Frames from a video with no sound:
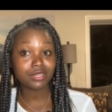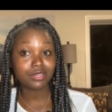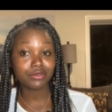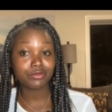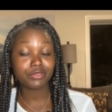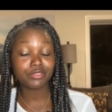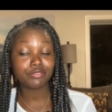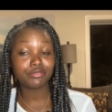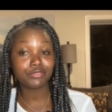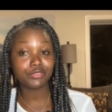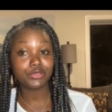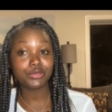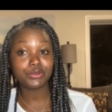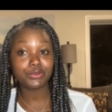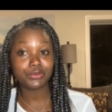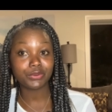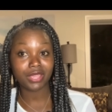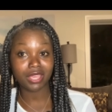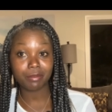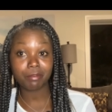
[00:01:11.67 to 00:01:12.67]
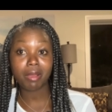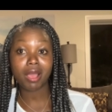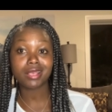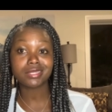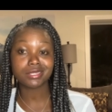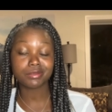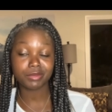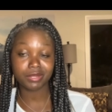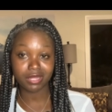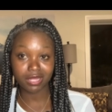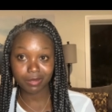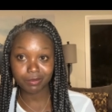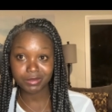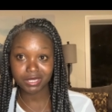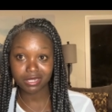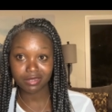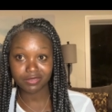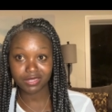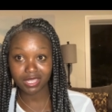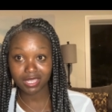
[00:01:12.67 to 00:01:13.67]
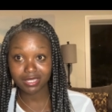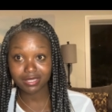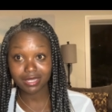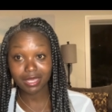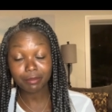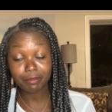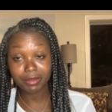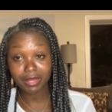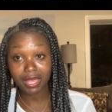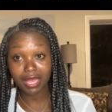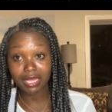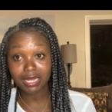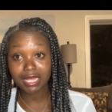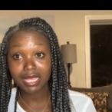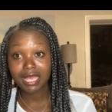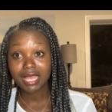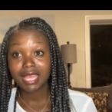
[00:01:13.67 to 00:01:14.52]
a review and possible update of the estate plan